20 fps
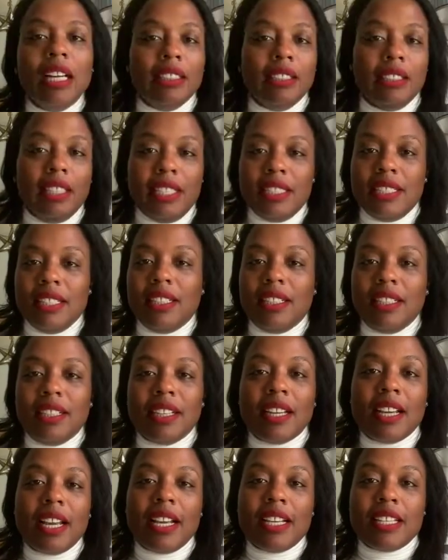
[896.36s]

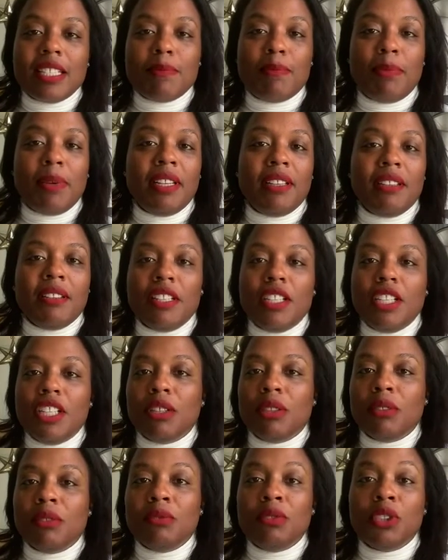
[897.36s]
Linda has been,
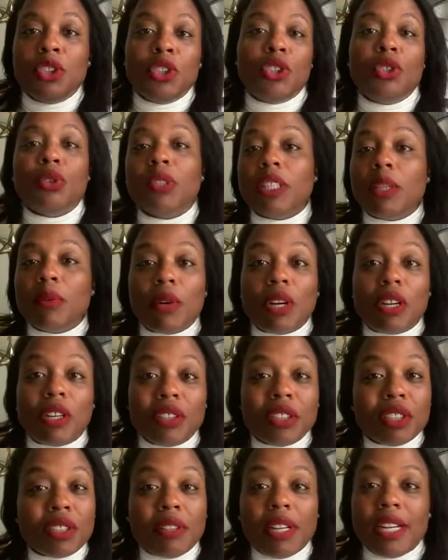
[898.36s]
doing the work
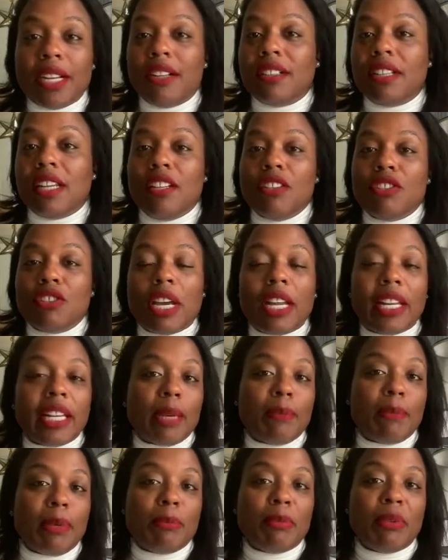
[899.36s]
on the ground and trying to
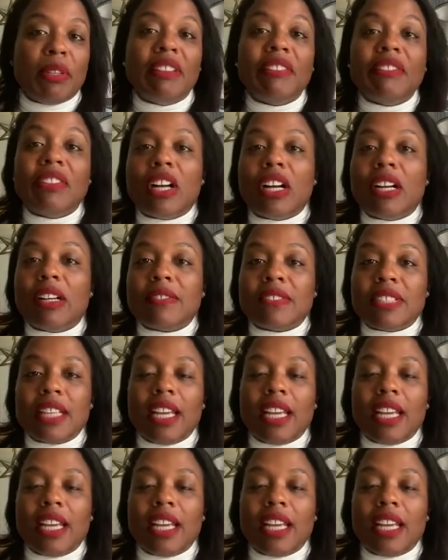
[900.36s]
get people involved.